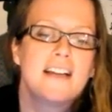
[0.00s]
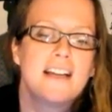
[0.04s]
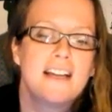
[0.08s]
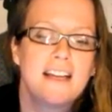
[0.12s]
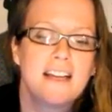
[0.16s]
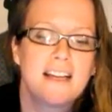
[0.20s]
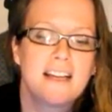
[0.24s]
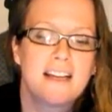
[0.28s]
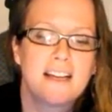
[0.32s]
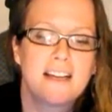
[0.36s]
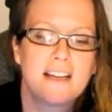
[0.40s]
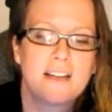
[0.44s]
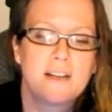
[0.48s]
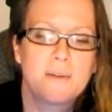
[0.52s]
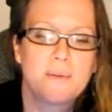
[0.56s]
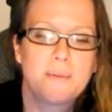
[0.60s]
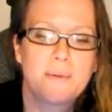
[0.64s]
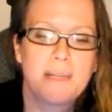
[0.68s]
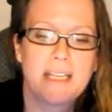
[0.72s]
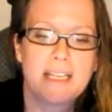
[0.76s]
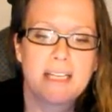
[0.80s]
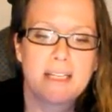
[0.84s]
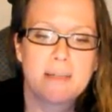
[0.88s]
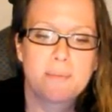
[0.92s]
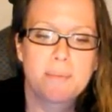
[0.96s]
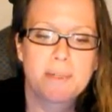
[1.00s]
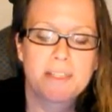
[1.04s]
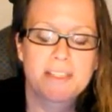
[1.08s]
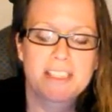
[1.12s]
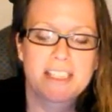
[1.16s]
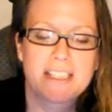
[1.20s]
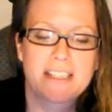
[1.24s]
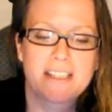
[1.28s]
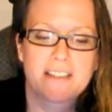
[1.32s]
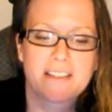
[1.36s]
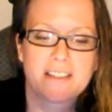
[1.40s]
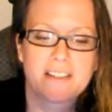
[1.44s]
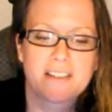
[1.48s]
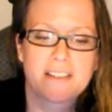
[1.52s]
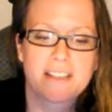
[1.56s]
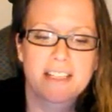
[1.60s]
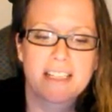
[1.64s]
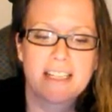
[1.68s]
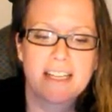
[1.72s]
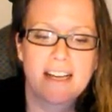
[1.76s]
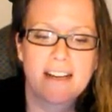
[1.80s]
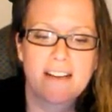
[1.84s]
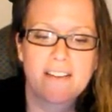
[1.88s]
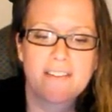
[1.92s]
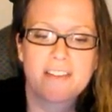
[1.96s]
And we
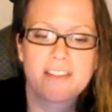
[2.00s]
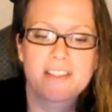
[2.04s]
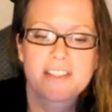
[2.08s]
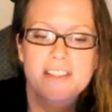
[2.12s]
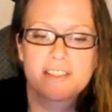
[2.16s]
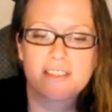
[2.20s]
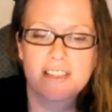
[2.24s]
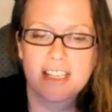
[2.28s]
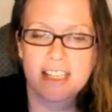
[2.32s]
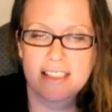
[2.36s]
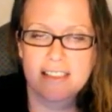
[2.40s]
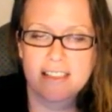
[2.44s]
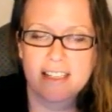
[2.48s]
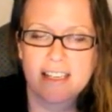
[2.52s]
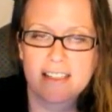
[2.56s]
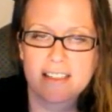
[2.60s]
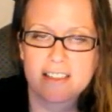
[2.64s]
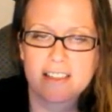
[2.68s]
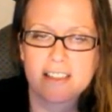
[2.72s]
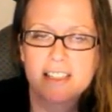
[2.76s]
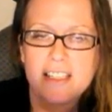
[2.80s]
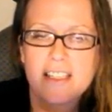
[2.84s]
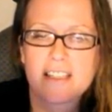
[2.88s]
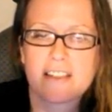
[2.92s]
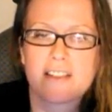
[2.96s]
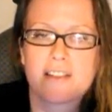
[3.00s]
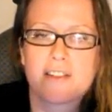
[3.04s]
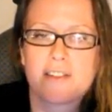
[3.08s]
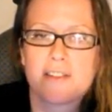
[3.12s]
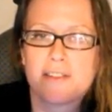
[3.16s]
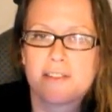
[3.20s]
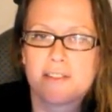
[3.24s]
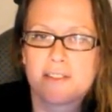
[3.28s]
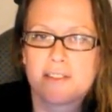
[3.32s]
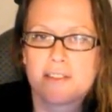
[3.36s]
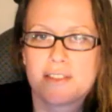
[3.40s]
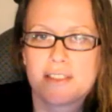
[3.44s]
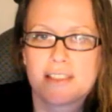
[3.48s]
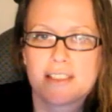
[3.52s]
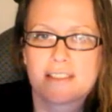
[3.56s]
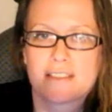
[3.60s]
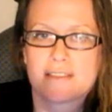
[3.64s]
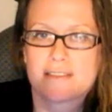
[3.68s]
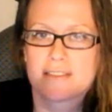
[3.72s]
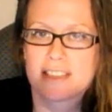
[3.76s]
particularly have this great doctor here who